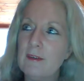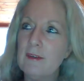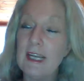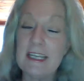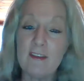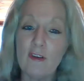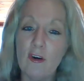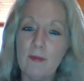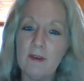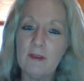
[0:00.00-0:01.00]
and he
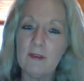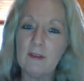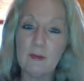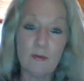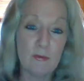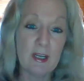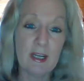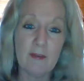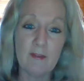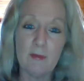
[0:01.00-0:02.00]
stopped because he was running
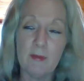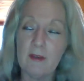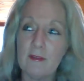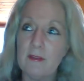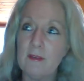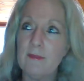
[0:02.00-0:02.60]
after the bus.